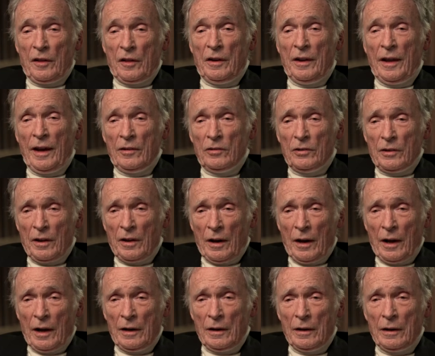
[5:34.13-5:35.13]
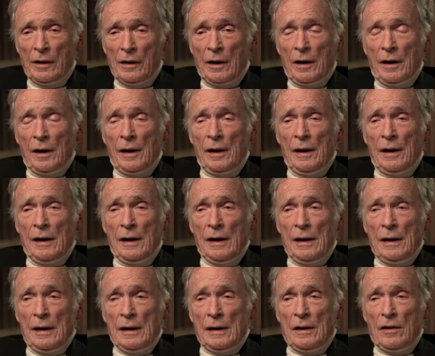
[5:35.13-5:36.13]
the next night,
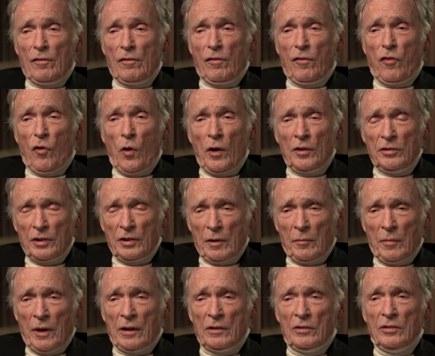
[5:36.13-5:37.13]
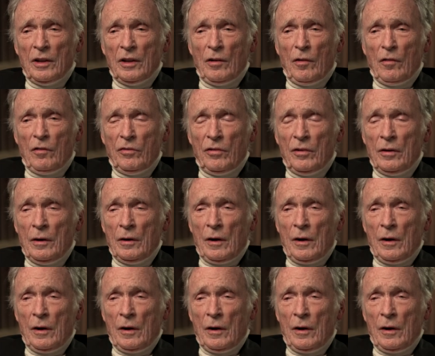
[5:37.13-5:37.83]
forcing myself,